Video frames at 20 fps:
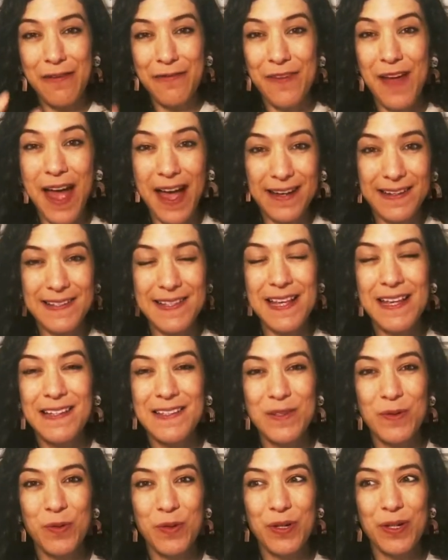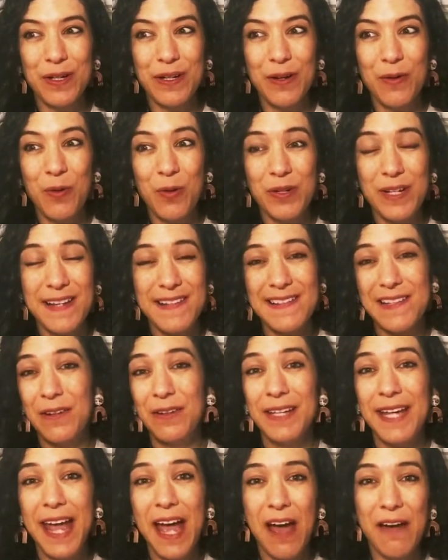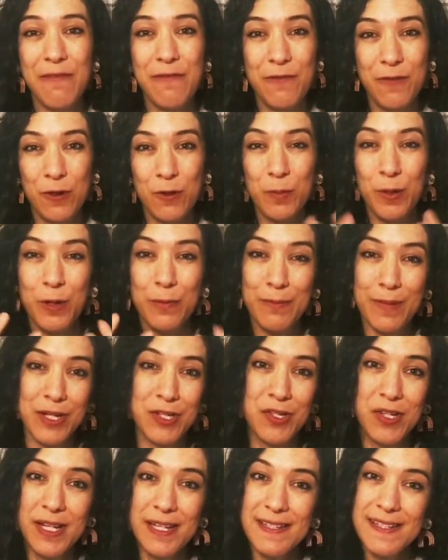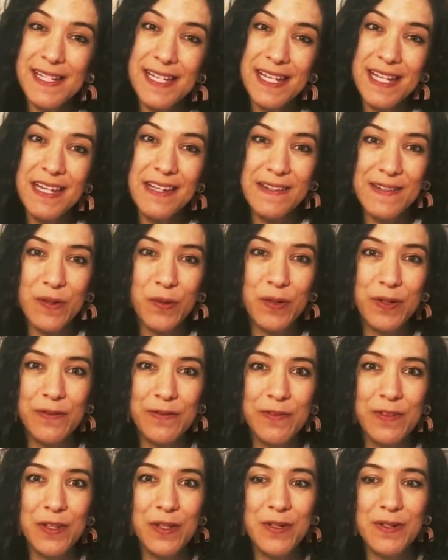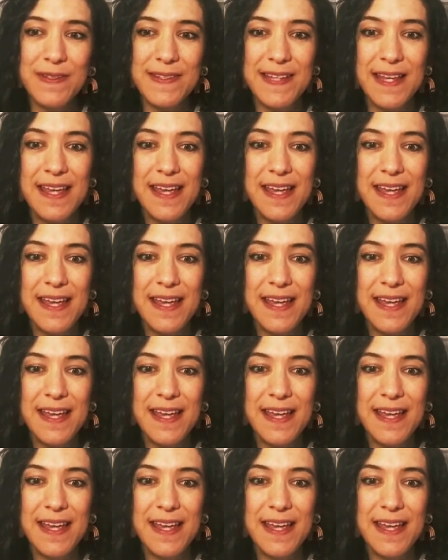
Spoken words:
access or necessarily have full permission to eat certain foods,